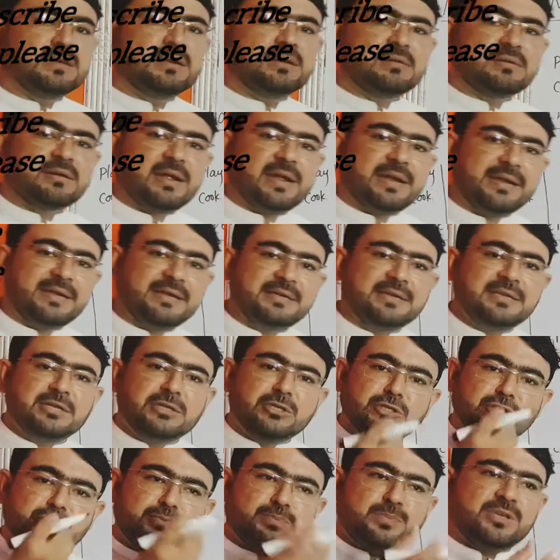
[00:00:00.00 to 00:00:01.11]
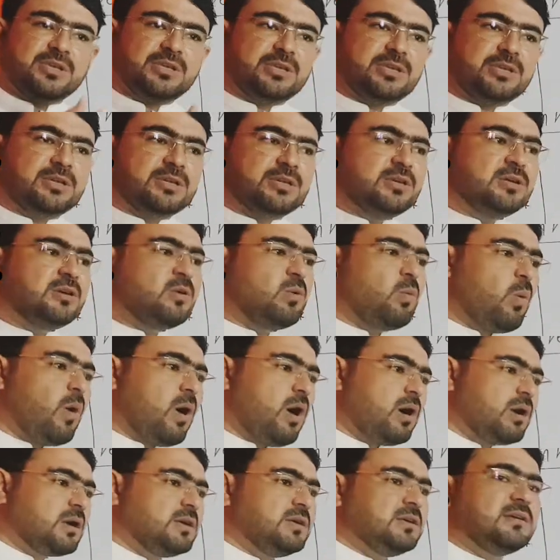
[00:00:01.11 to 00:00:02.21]
write, speak,
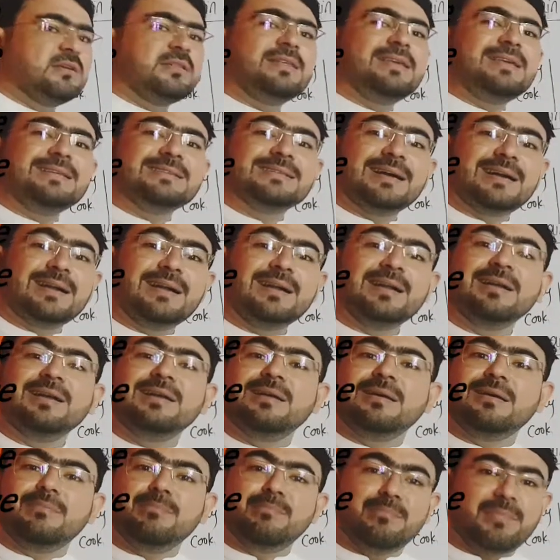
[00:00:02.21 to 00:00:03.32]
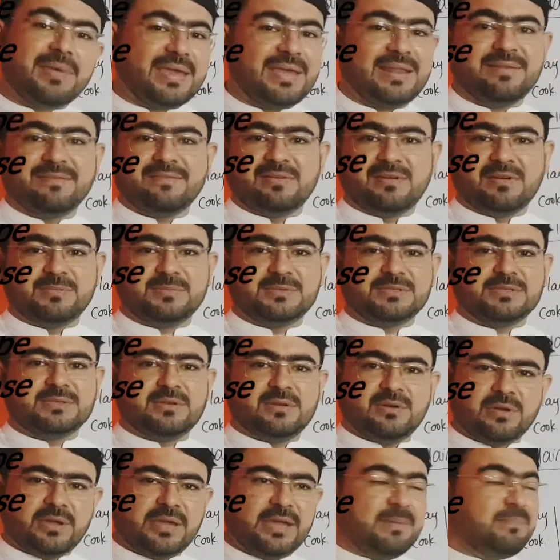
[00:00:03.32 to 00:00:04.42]
walk. These are main verbs.
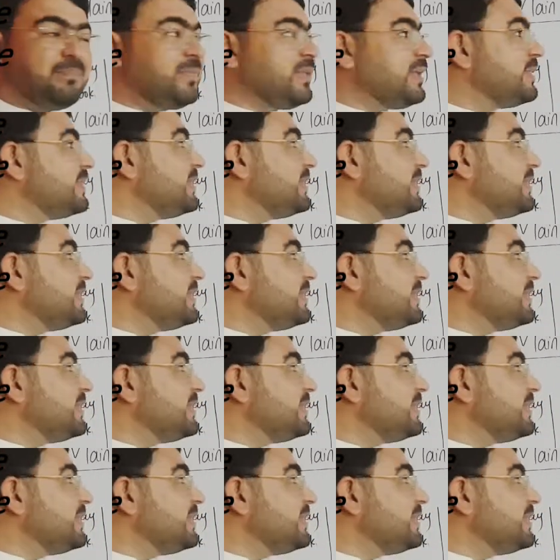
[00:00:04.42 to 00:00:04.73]
Okay,